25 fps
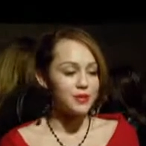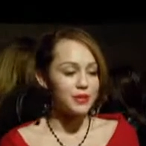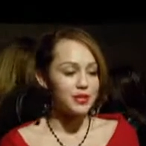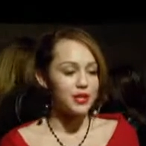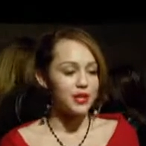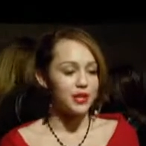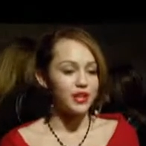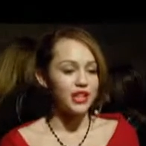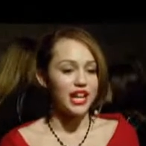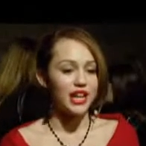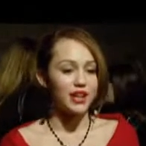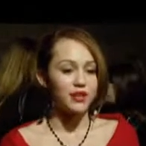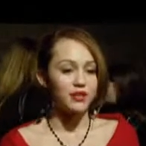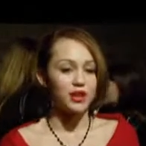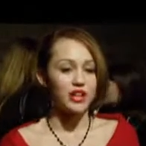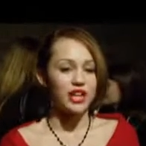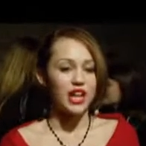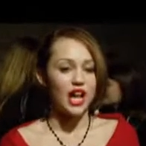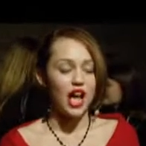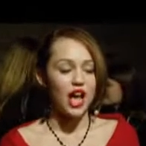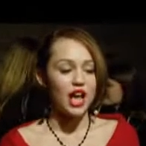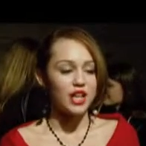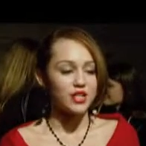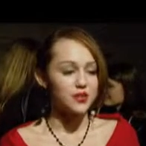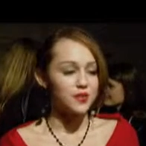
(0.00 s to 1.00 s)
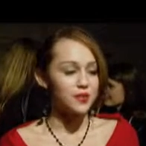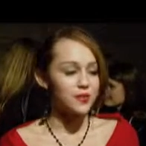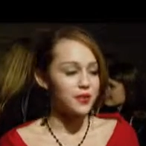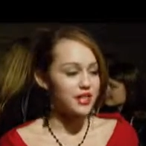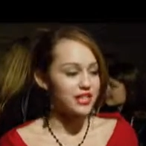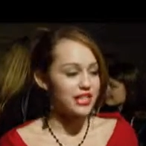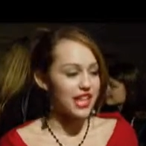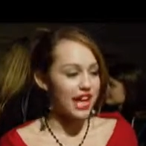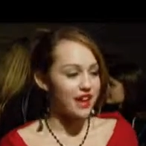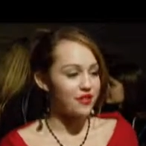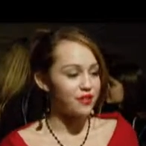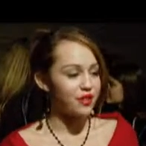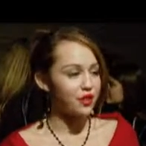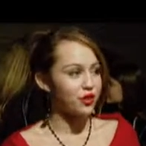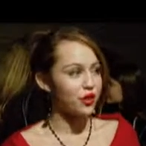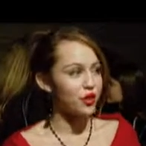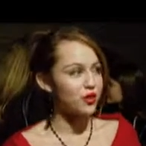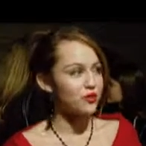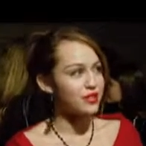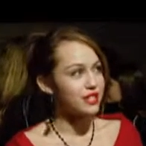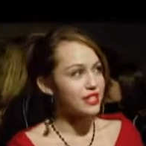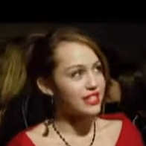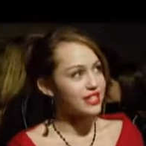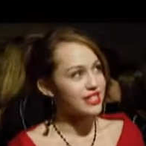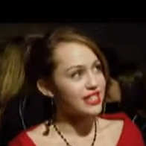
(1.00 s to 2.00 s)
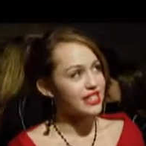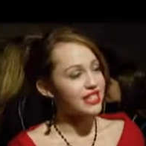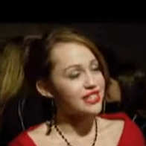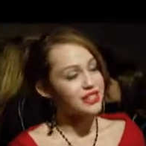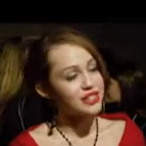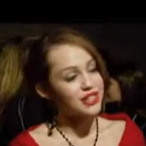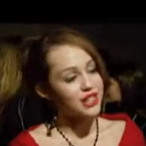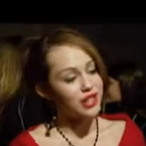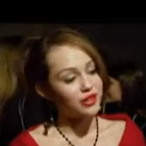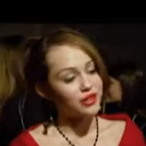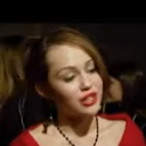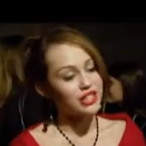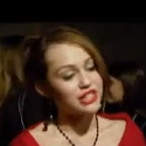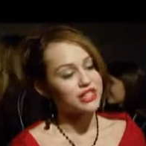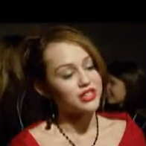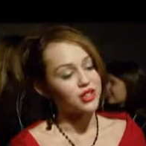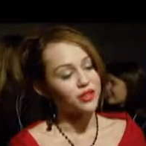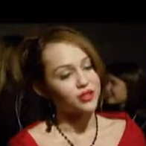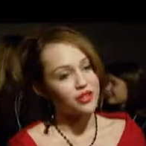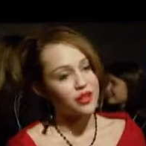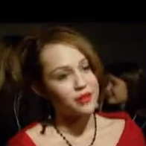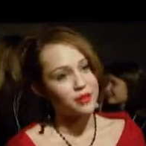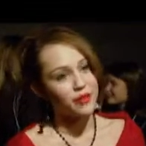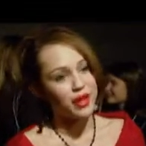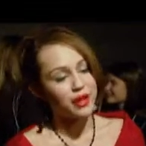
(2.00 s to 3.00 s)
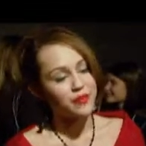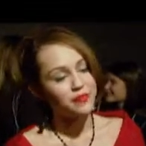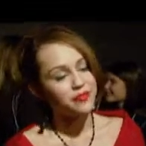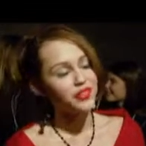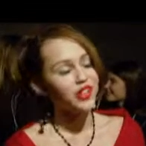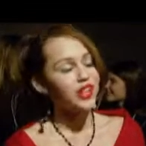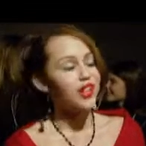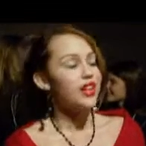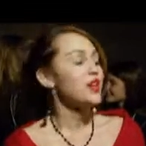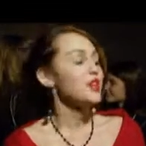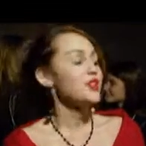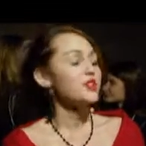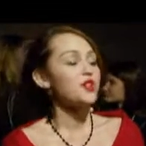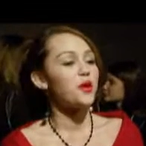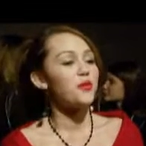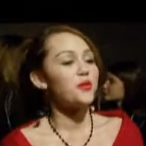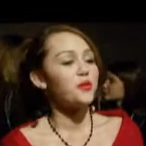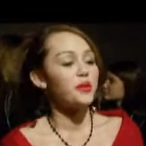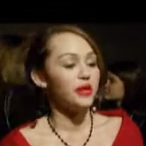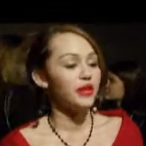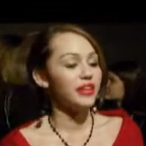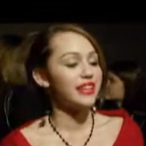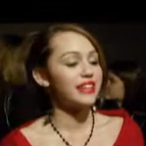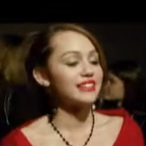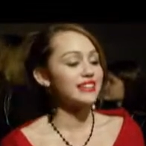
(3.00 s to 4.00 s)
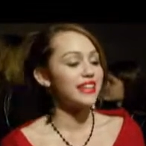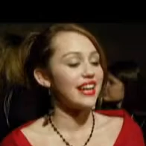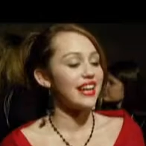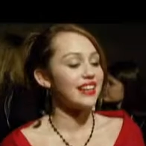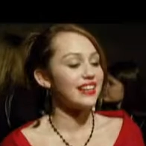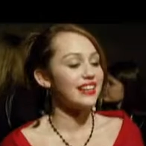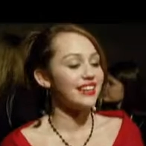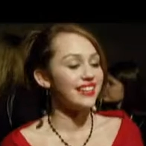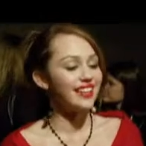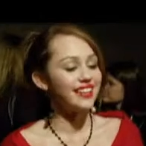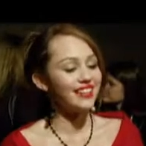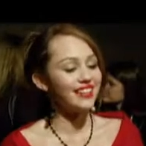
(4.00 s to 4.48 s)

which are like really awesome because I haven't grown since then, so they still fit me. So I'm really excited.